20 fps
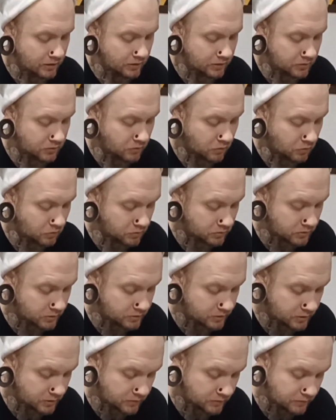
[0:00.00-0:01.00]

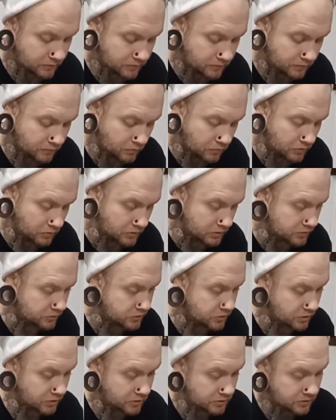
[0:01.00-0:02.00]
Cord for
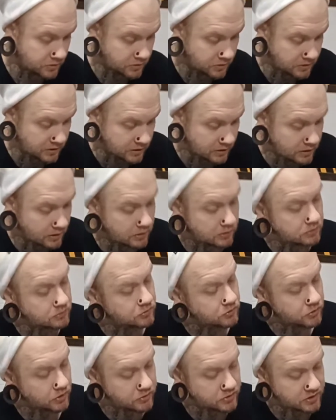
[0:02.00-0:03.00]
the
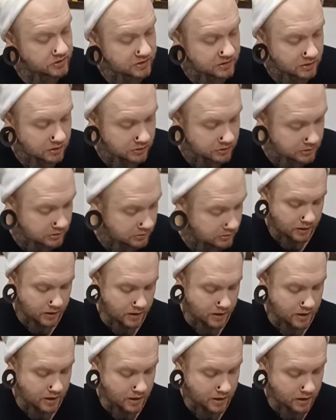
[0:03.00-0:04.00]
charging station.
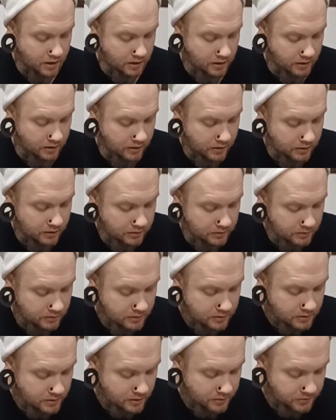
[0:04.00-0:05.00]

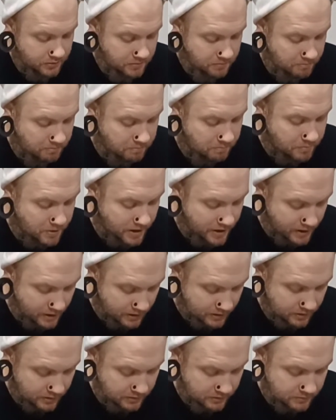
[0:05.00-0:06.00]
Another back.
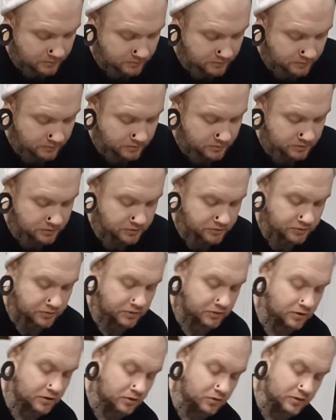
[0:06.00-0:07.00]

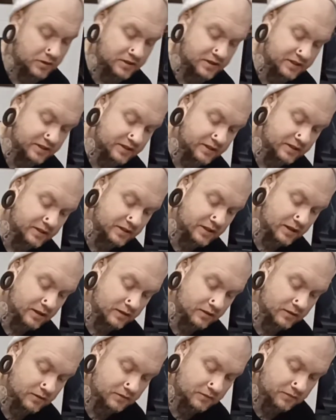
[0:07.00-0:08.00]
So instead
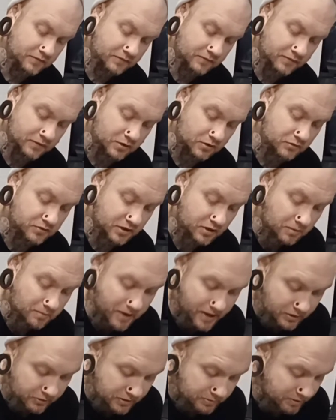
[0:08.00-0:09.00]
of using the
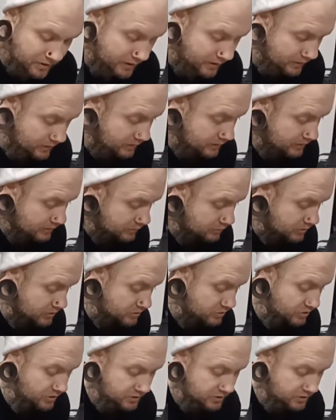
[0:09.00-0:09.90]
battery pack, you can